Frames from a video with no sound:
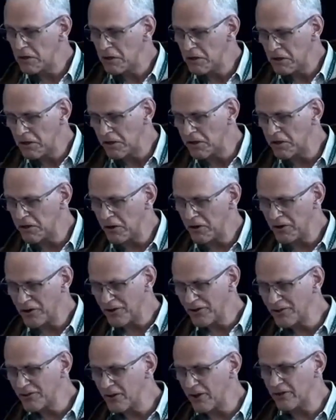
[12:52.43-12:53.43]
in our
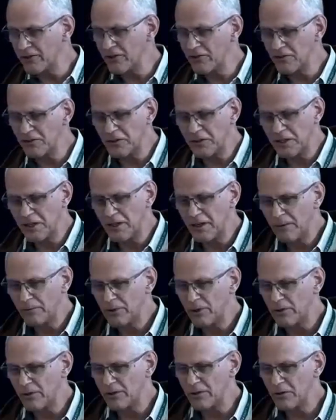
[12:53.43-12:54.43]
discussions leading up
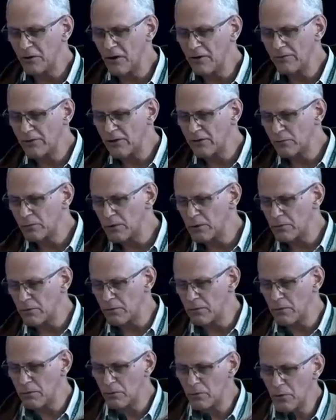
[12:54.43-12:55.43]
to this conference, we
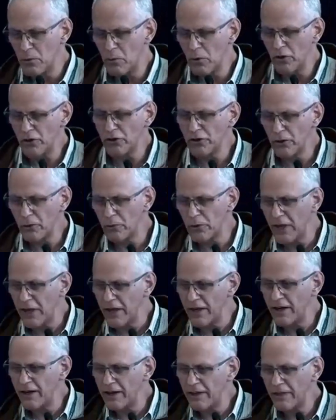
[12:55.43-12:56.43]
weren't sure we
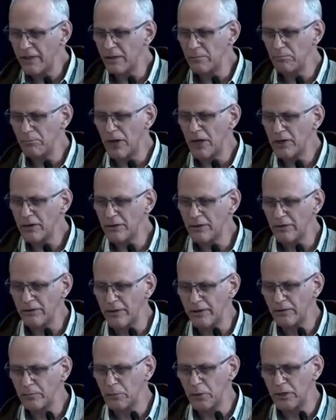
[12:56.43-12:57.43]
had anything better than
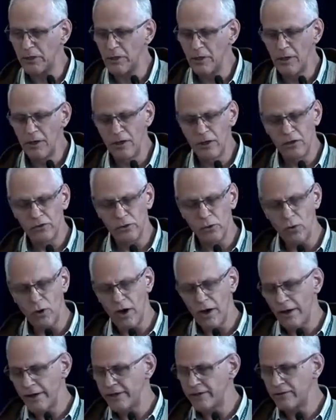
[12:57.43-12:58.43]
this, but so a
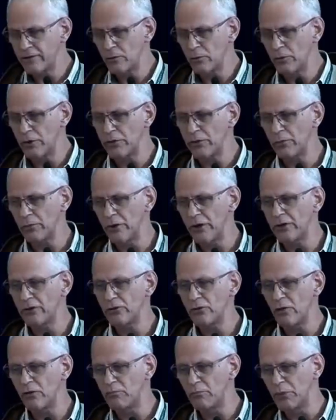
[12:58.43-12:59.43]
height to width
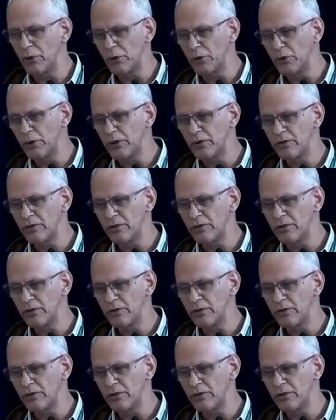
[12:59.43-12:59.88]
ratio of buildings